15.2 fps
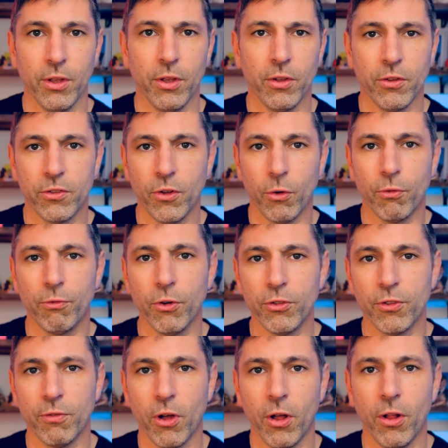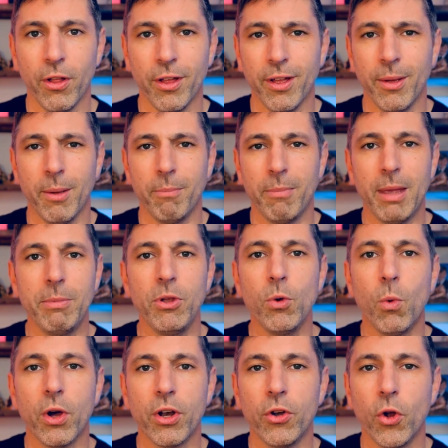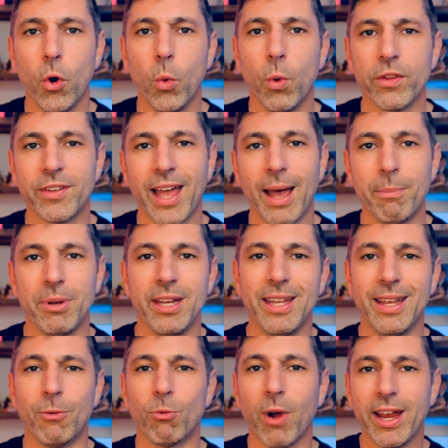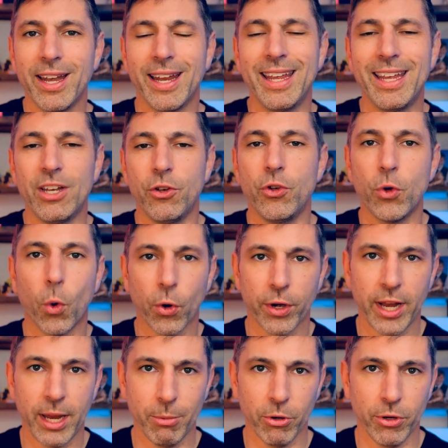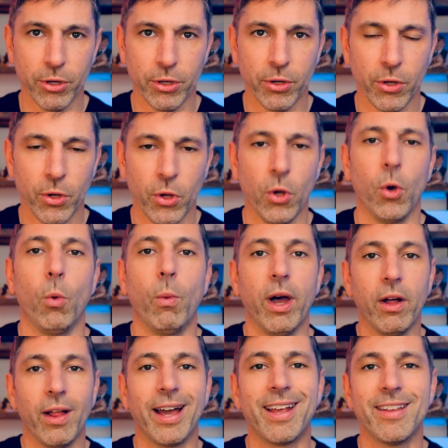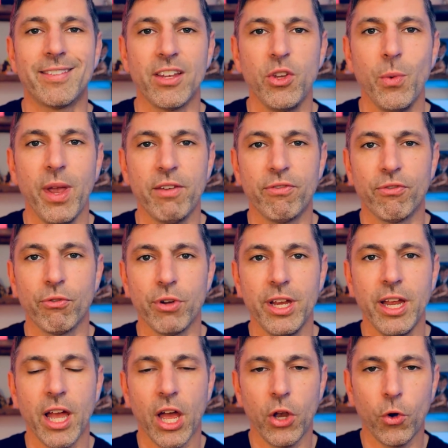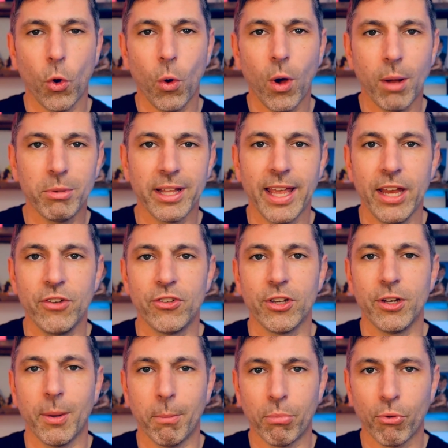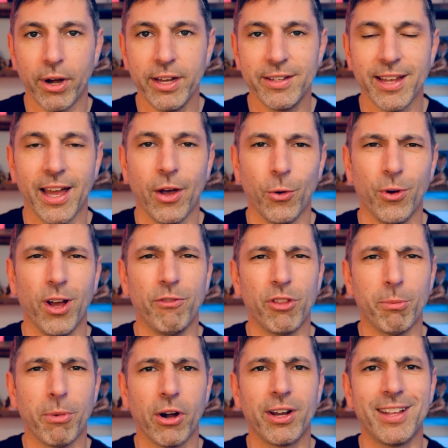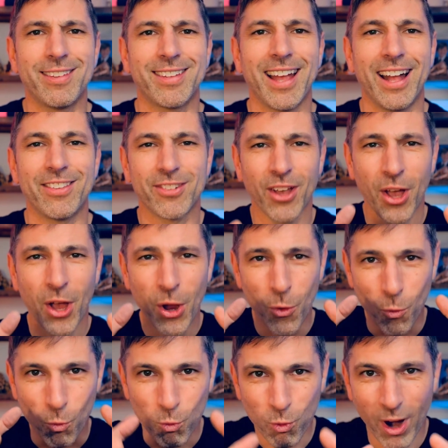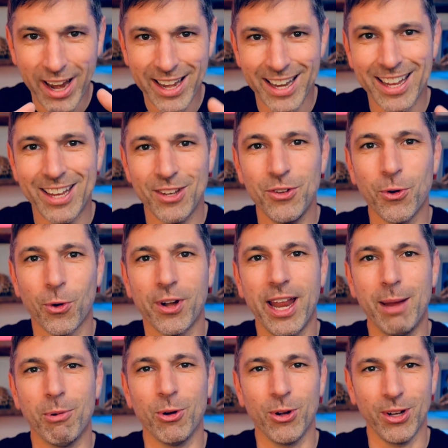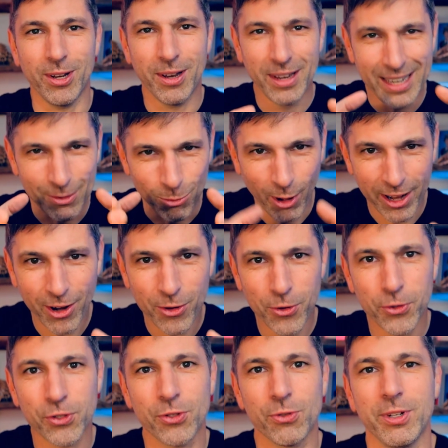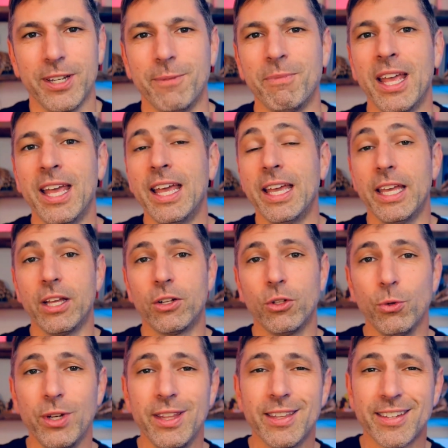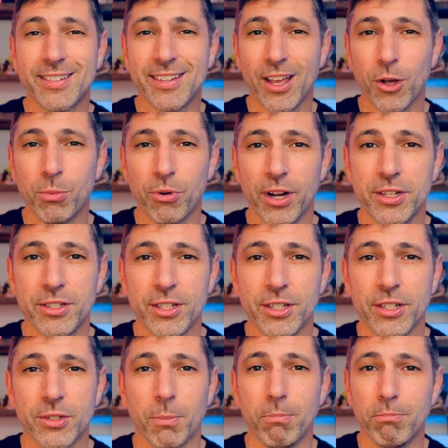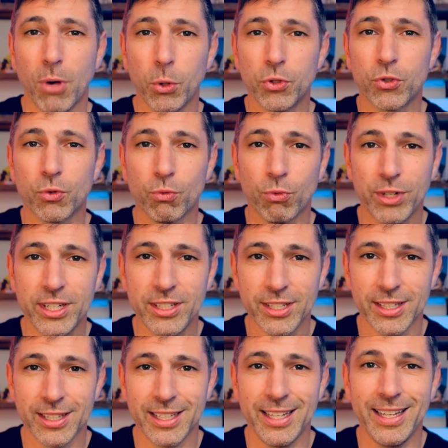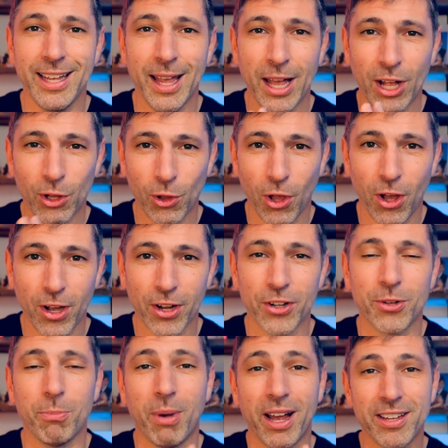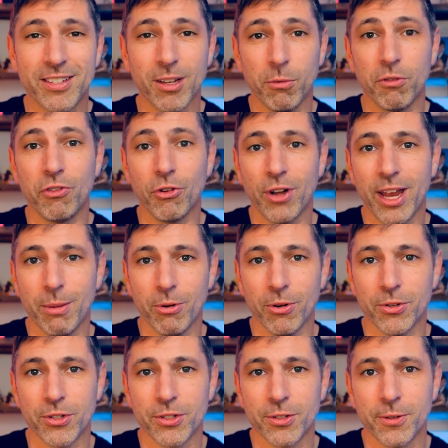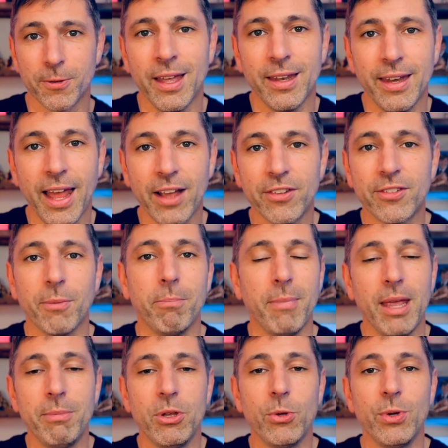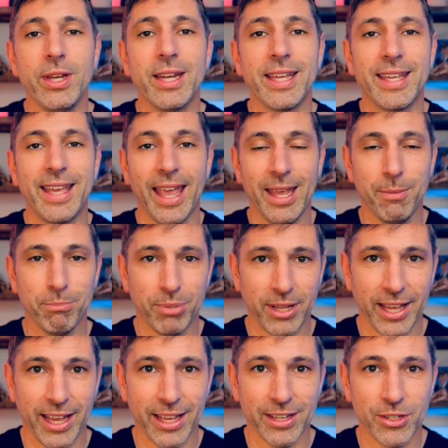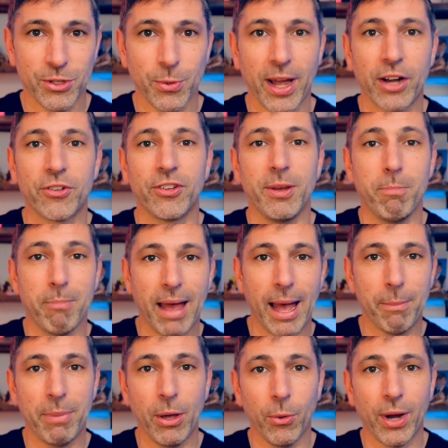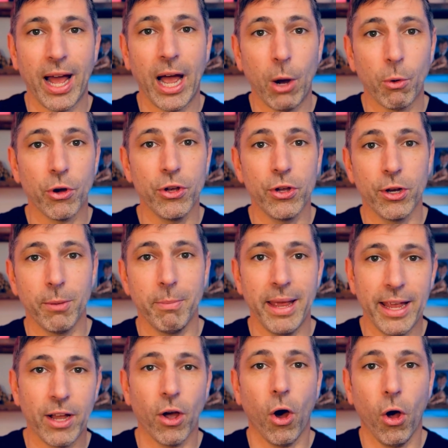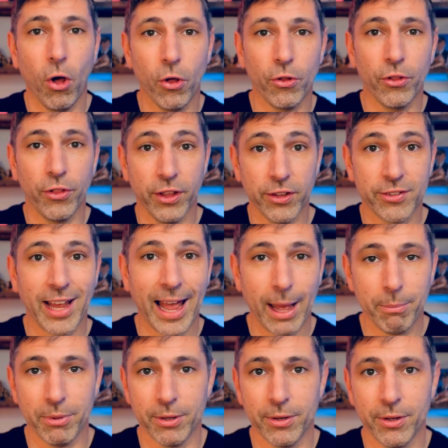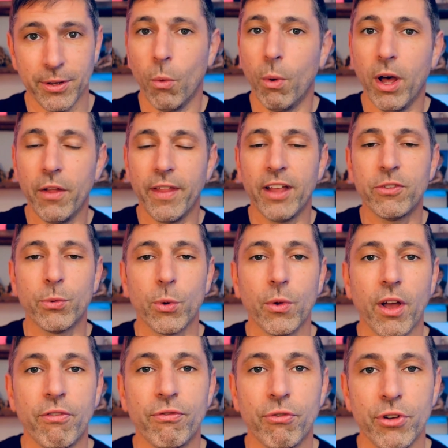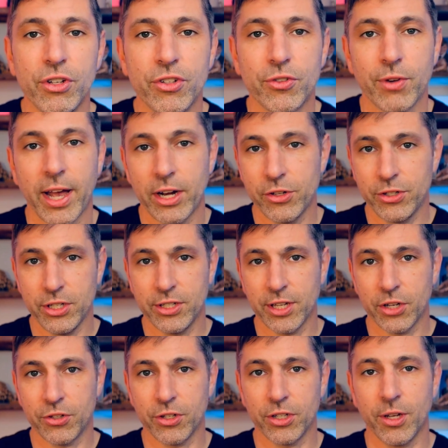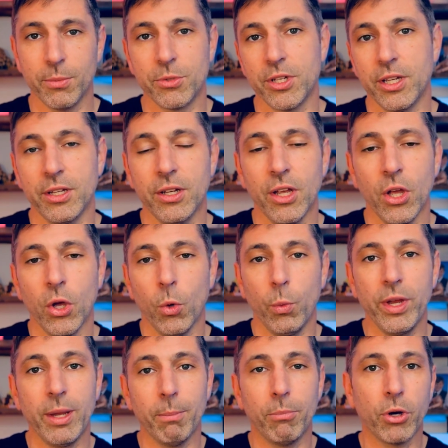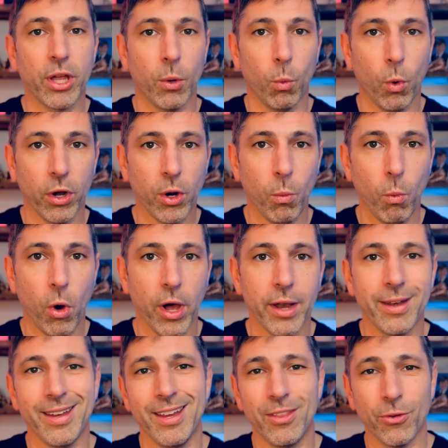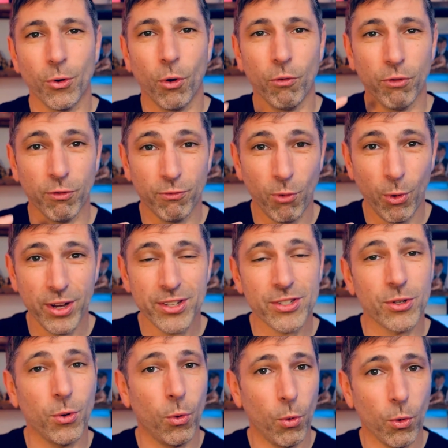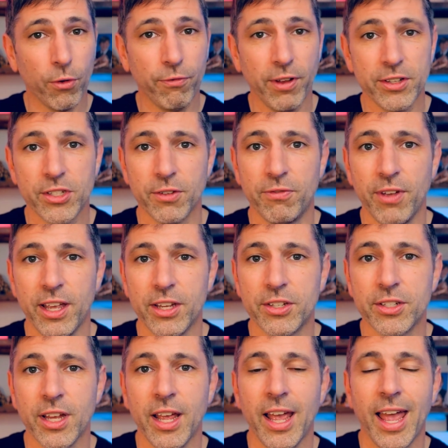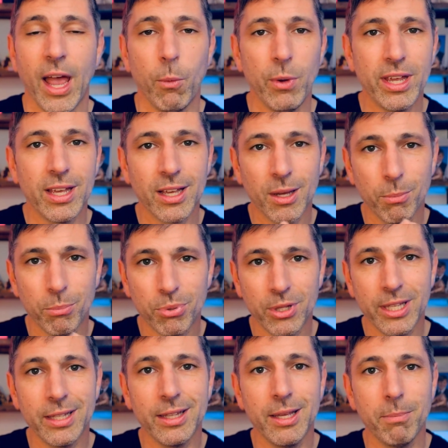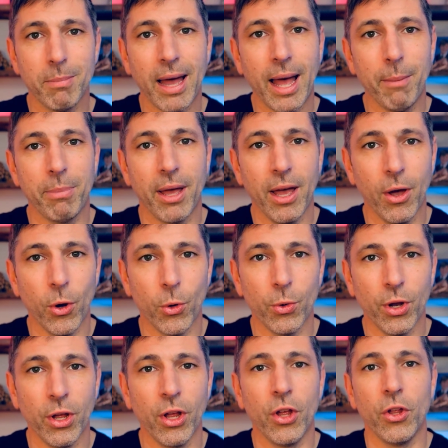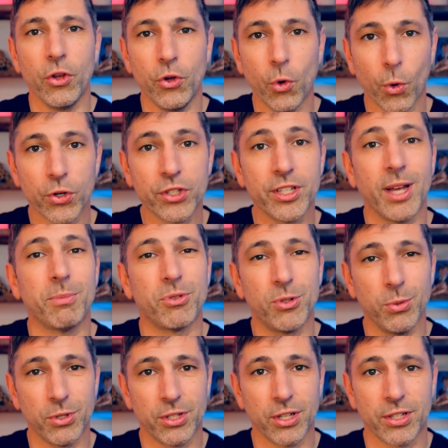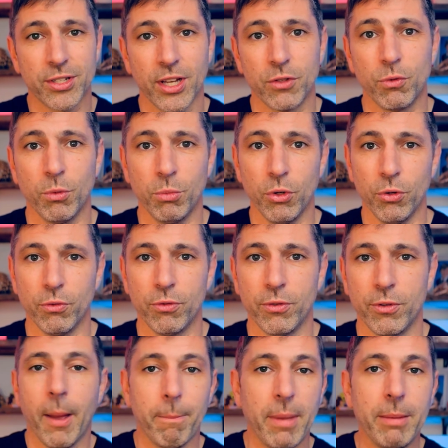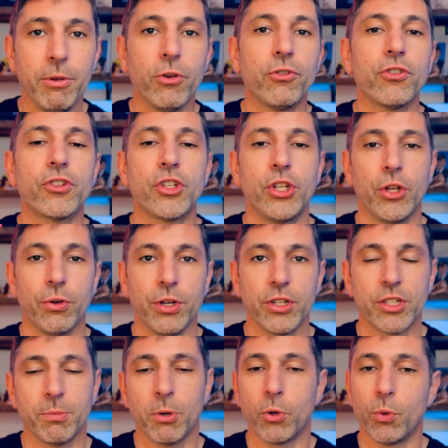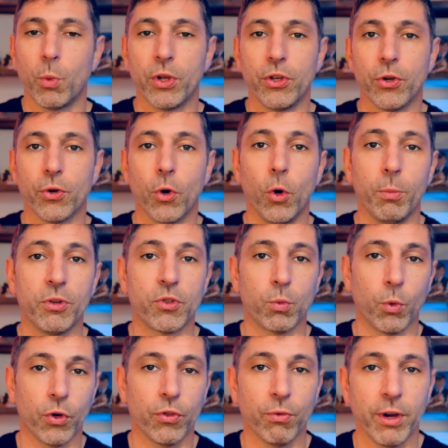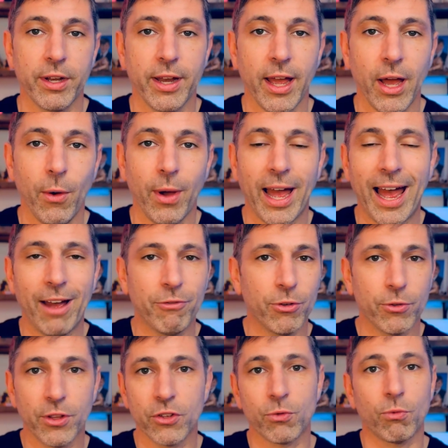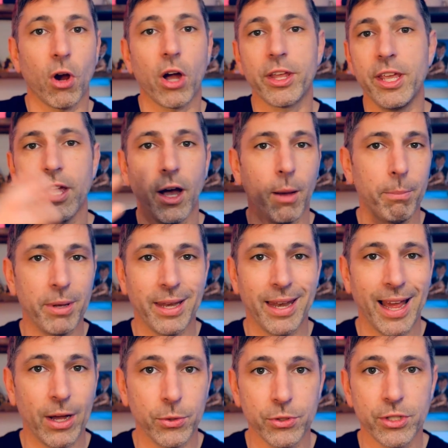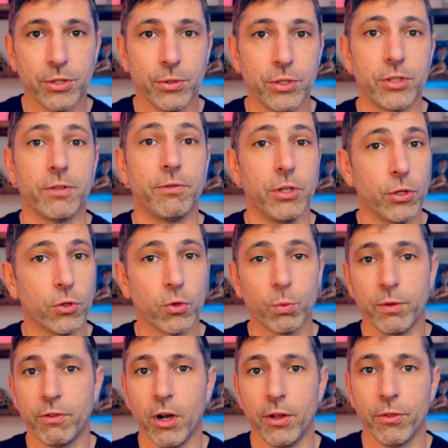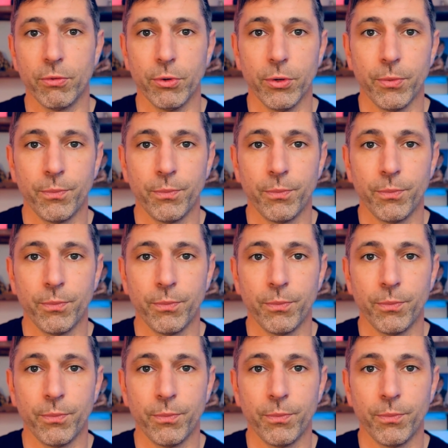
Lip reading: So, first of all, maybe you want to know what's happening right in your neighborhood. Well, I can send you a free, no obligation breakdown of the market stats right in your neighborhood, right on your street, including the sale prices most recently logged by some of your neighbors. Next, maybe you need a game plan to actually map out how are you going to make all this happen. Well, that's where a free strategy session comes in. We can book it one-on-one, either over voice or face-to-face, and we can completely map out your steps to a successful move. Maybe you're just curious about what your home is worth right now after this rocky up and down series of years we've gone through.